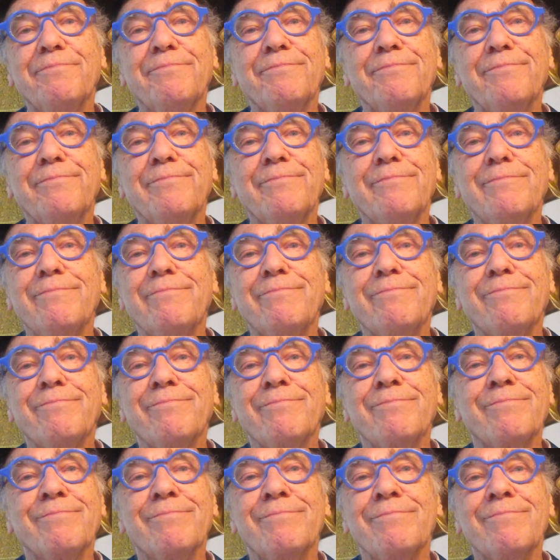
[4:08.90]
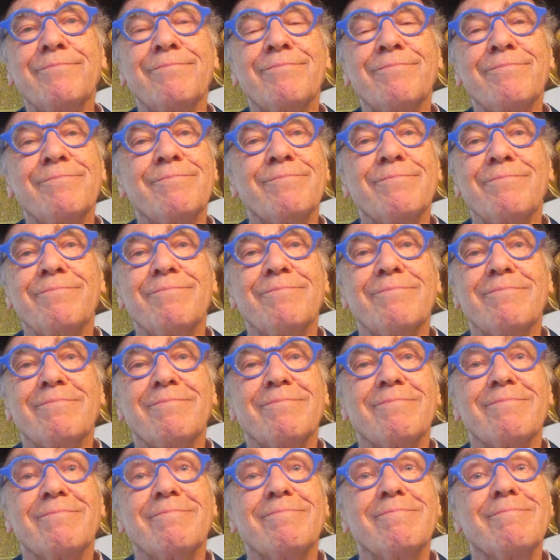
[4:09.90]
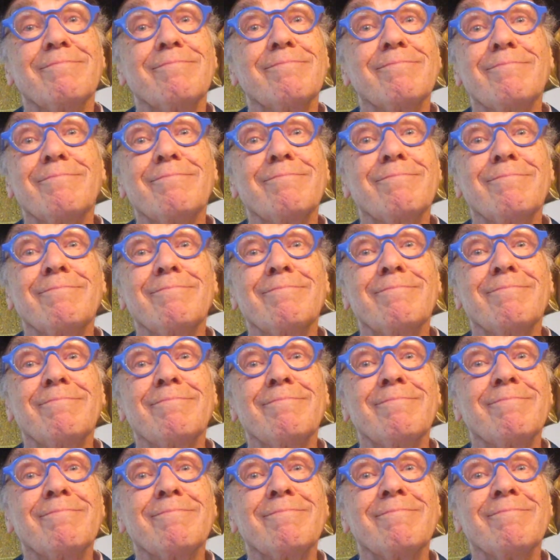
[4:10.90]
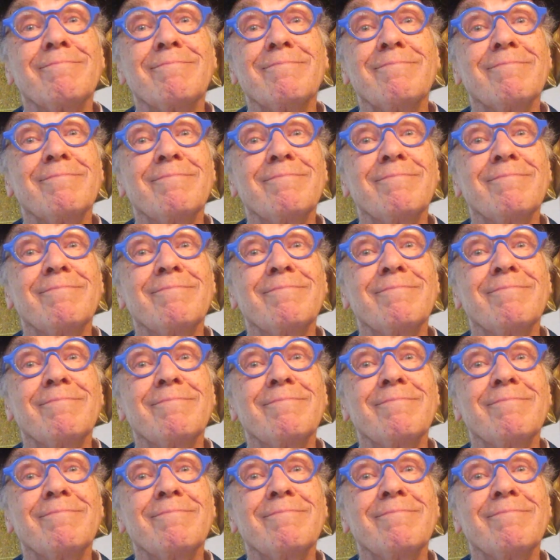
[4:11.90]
Nobody speaks.